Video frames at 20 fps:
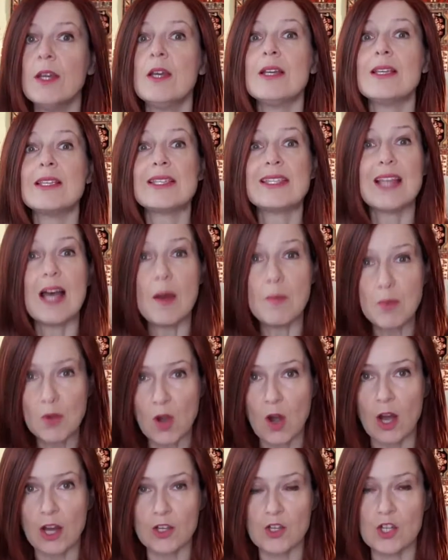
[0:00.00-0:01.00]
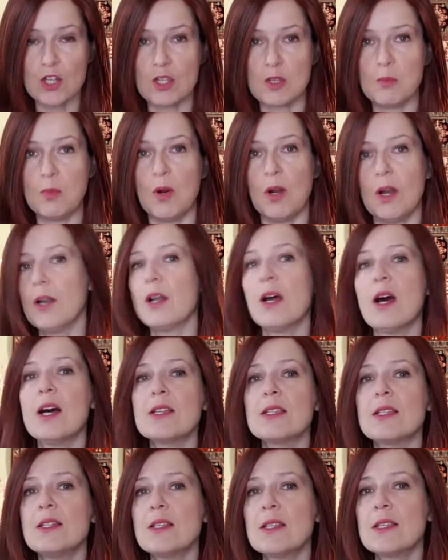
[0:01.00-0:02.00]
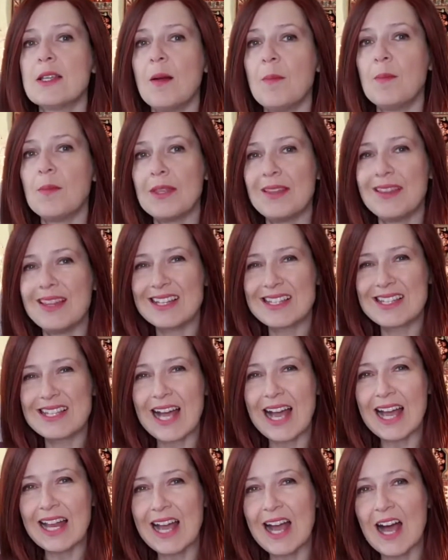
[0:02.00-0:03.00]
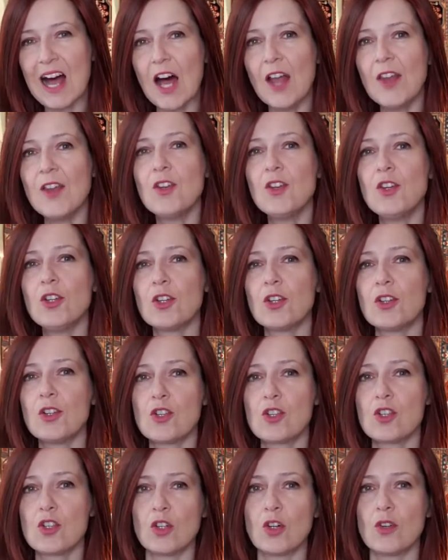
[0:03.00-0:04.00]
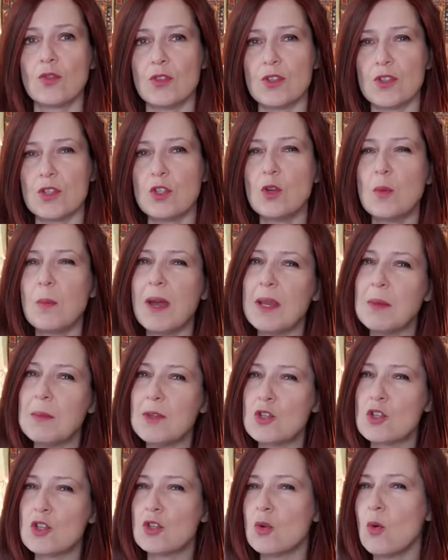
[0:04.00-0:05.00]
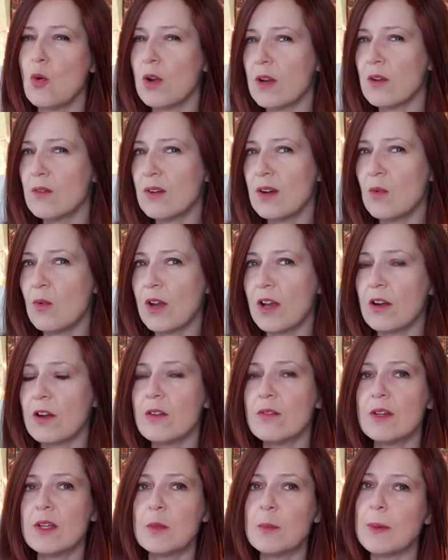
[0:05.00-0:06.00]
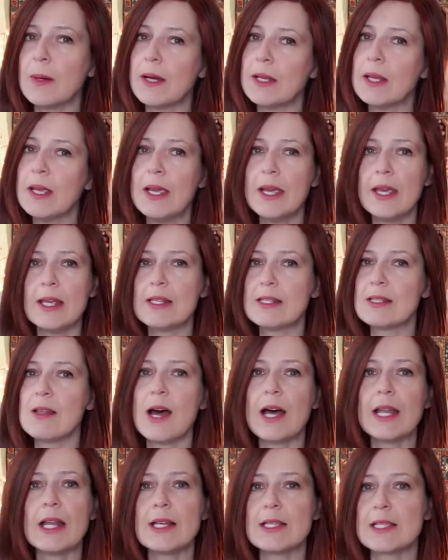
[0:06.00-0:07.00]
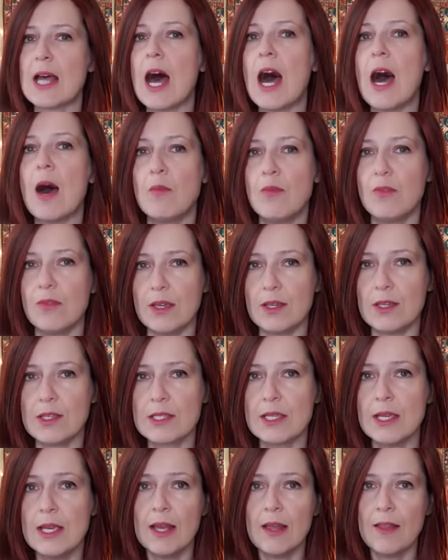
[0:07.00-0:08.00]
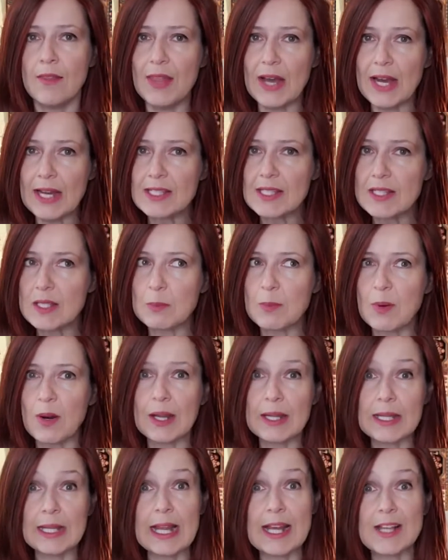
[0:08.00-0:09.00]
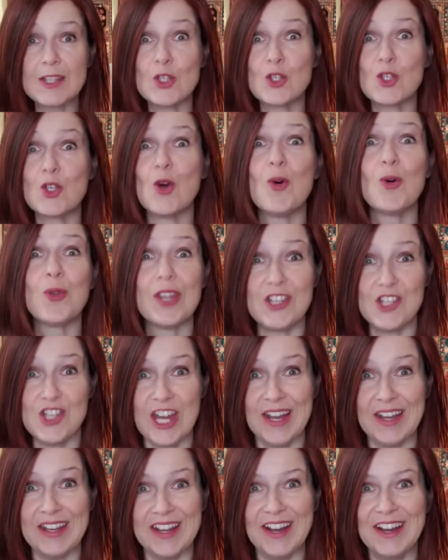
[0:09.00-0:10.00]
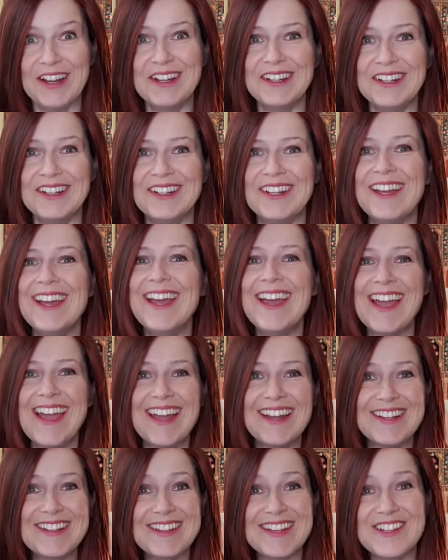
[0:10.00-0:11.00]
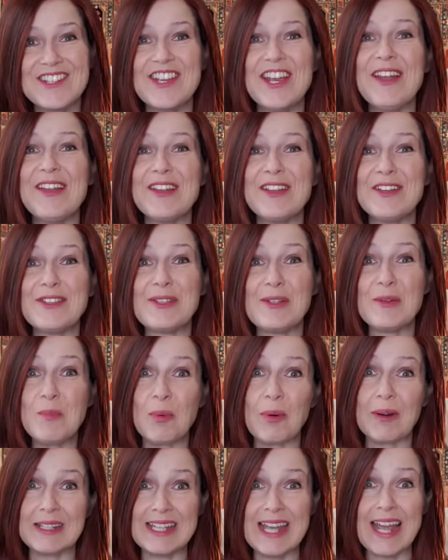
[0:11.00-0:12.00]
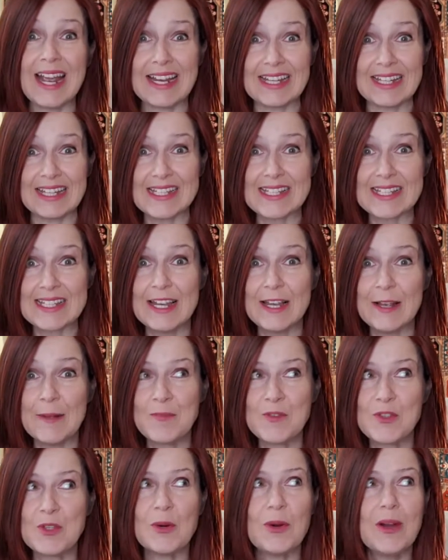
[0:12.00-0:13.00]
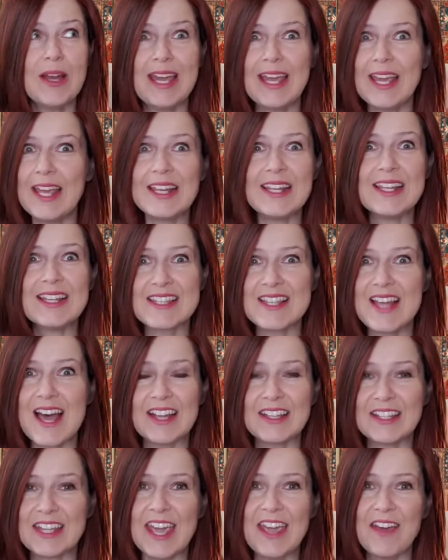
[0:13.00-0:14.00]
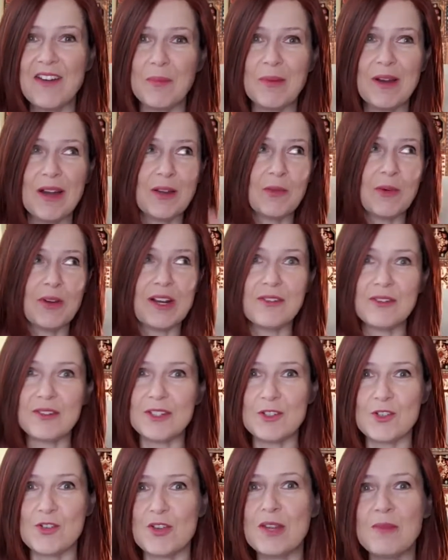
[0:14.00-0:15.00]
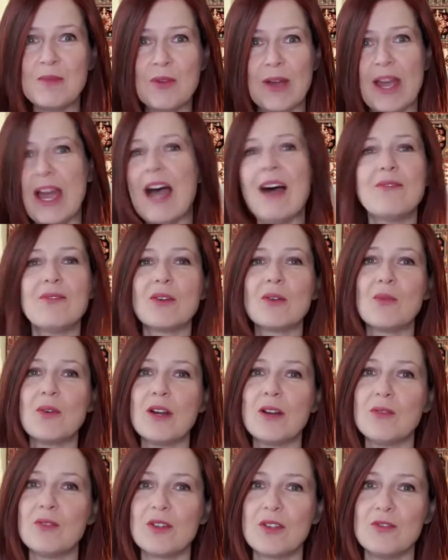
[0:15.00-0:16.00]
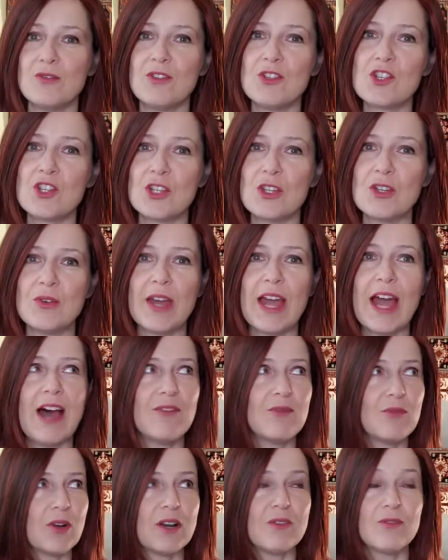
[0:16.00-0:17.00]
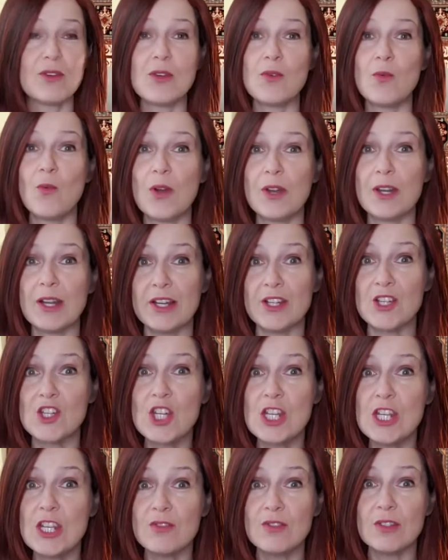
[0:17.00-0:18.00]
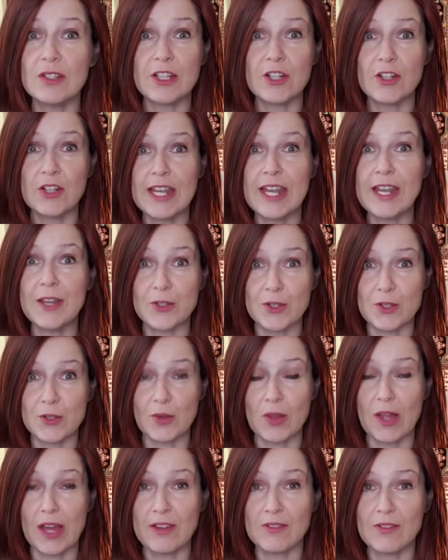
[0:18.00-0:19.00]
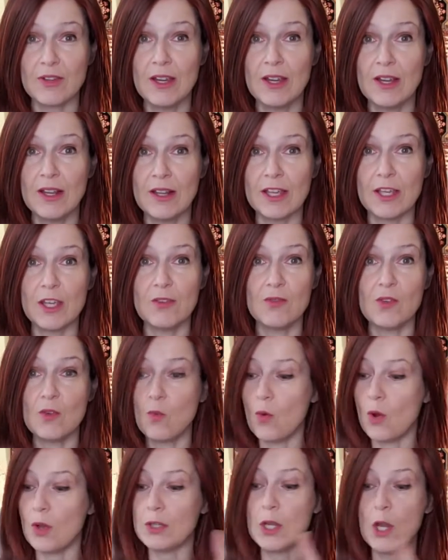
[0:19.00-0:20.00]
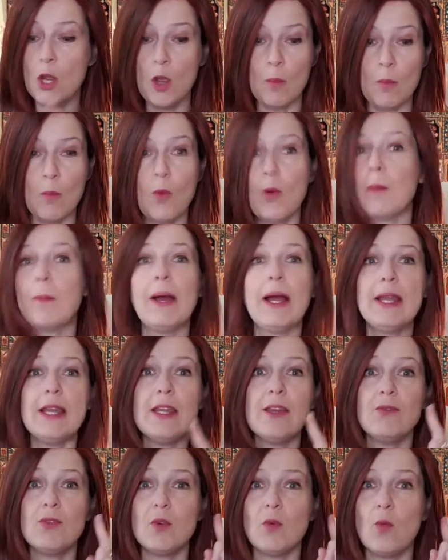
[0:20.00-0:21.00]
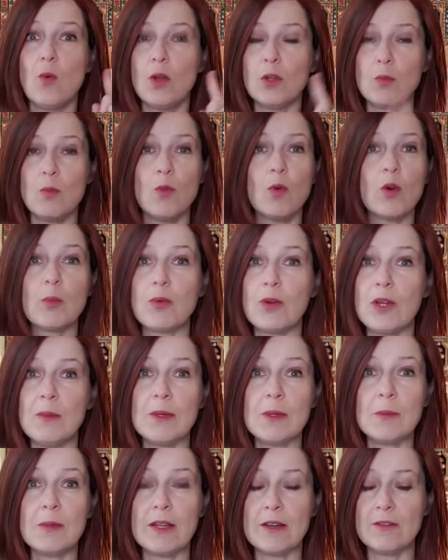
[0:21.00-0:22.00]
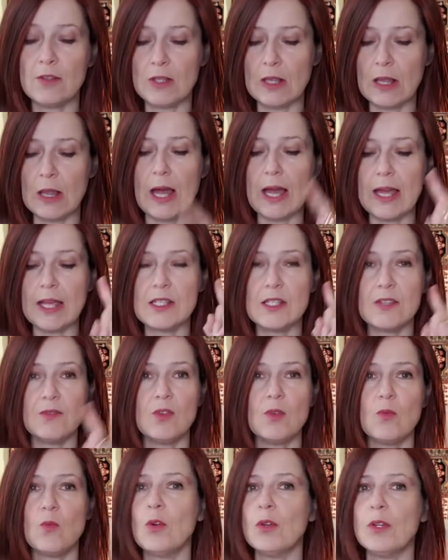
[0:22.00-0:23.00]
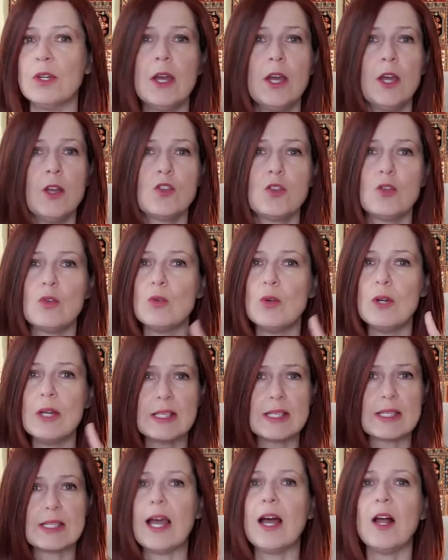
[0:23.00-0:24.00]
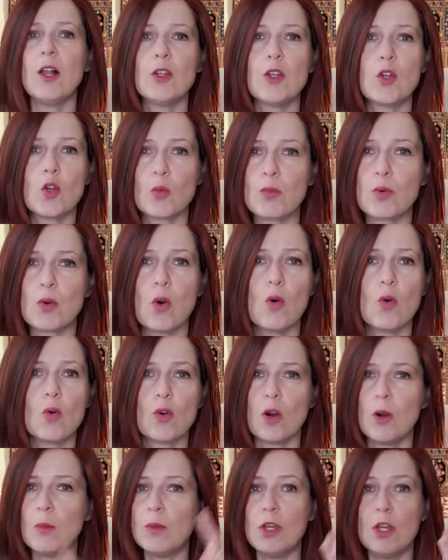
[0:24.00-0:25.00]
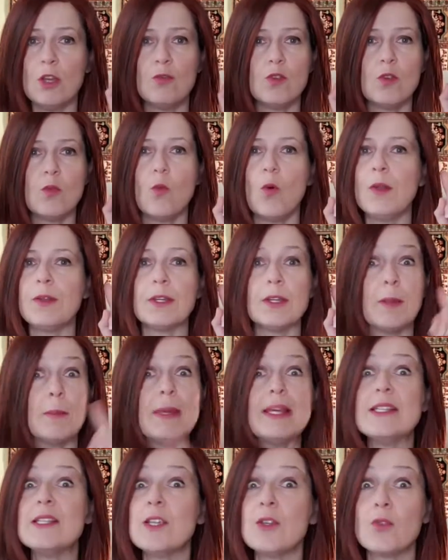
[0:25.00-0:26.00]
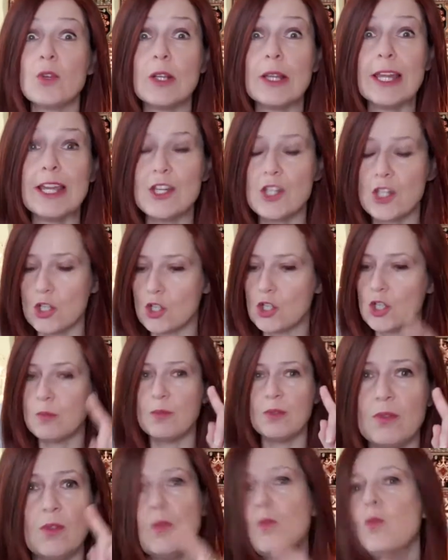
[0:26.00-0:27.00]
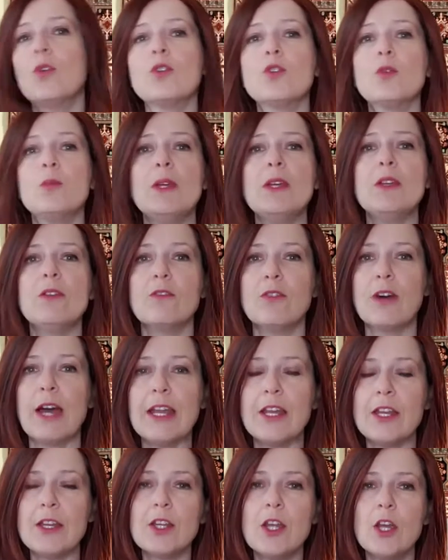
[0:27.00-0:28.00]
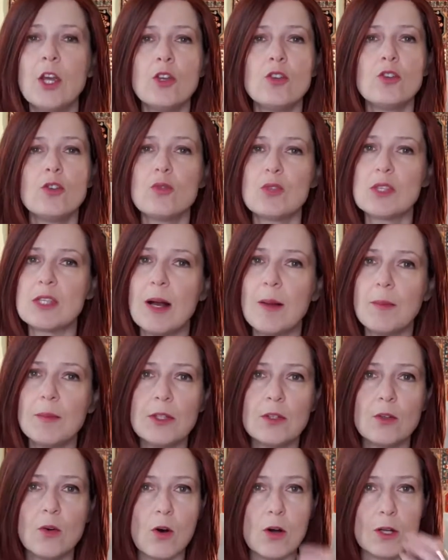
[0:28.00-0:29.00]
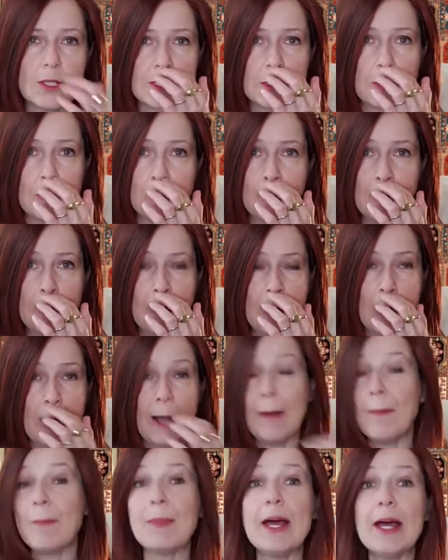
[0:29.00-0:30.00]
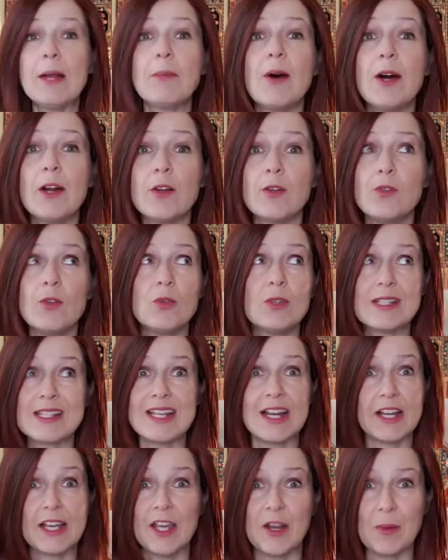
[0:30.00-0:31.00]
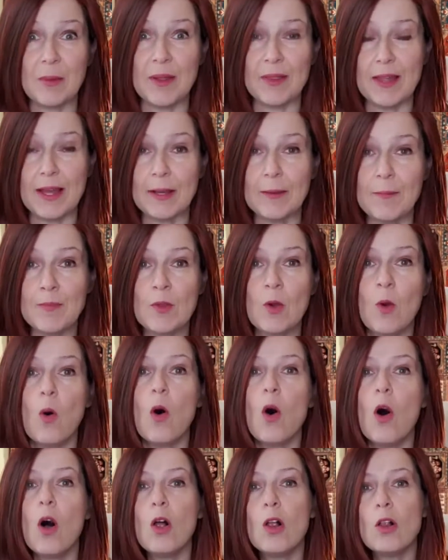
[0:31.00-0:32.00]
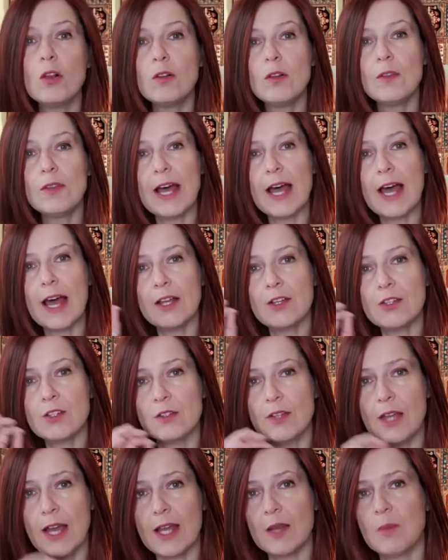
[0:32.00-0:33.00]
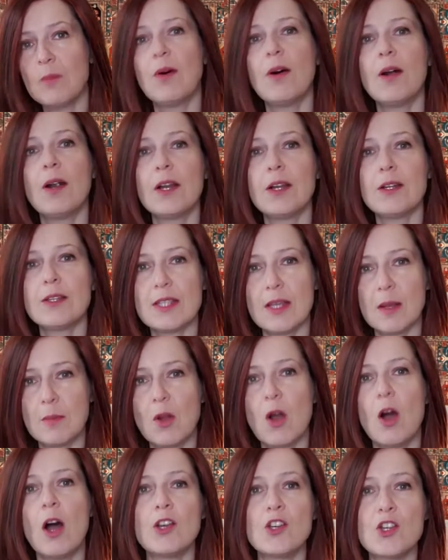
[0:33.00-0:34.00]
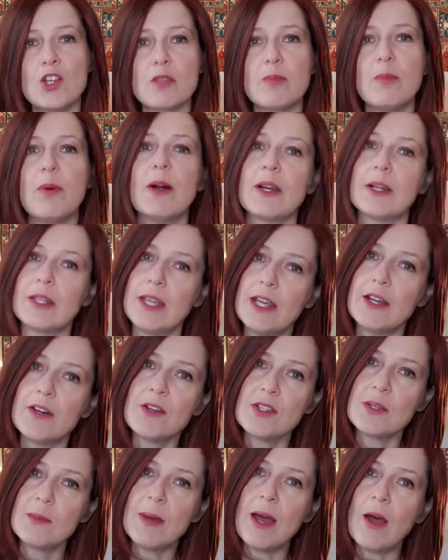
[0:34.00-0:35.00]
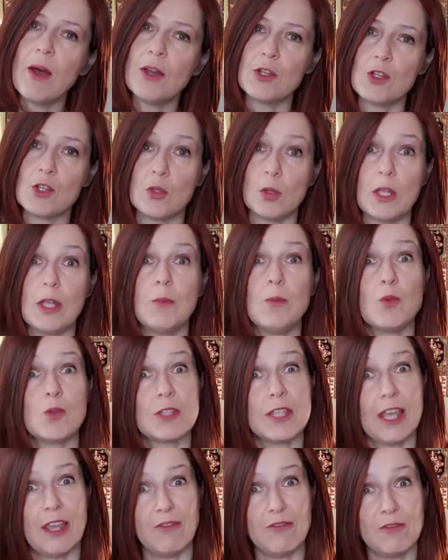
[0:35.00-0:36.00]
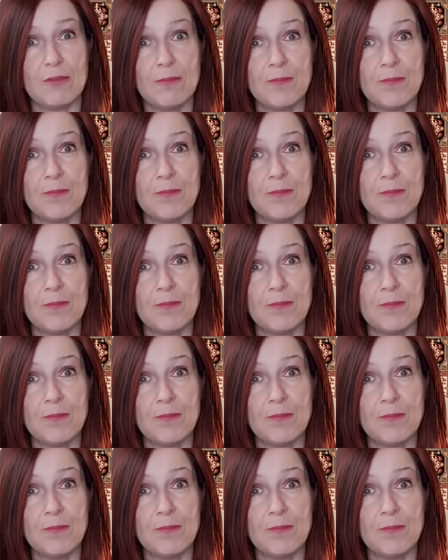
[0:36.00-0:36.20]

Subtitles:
subconscious part, as in something that's kind of under the surface. You might be sort of aware of it, but it's not as obvious. That's the part that has its own agenda. And its agenda is to protect us. So it does not care about whatever the dream you have or whatever the vision you have, whatever you want to achieve and create in your life. Like if you want more money, if you want more premium level clients, if you want to sell your program, if you want an amazing relationship, you want to be invited to something awesome, that part of you does not care about that. All that part, subconscious part, cares about is to keep you safe.